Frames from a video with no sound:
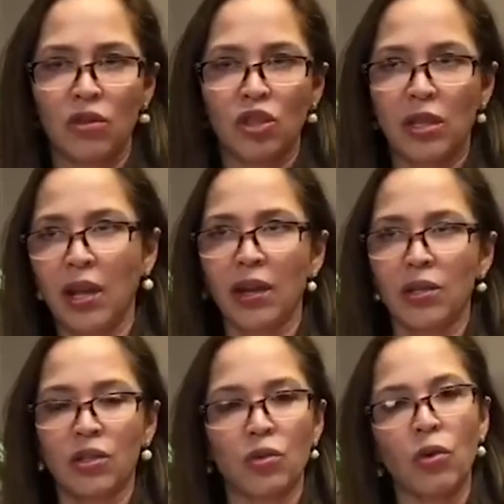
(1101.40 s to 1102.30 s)

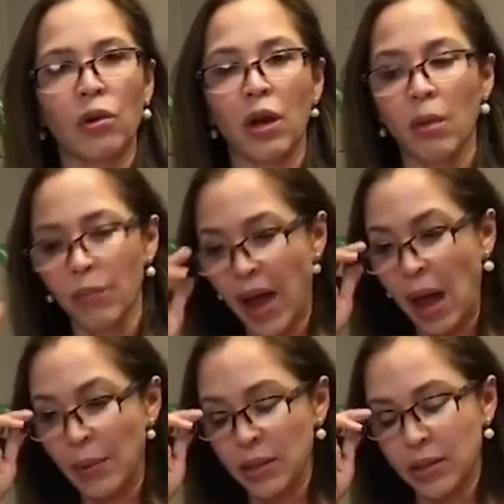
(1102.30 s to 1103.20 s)
tics or
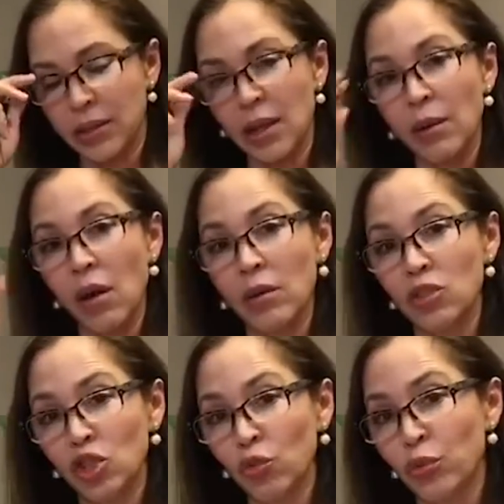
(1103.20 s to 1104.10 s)
habits that
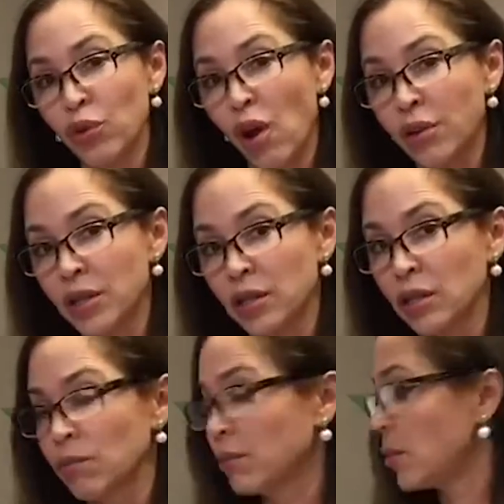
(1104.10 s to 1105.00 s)
children with autism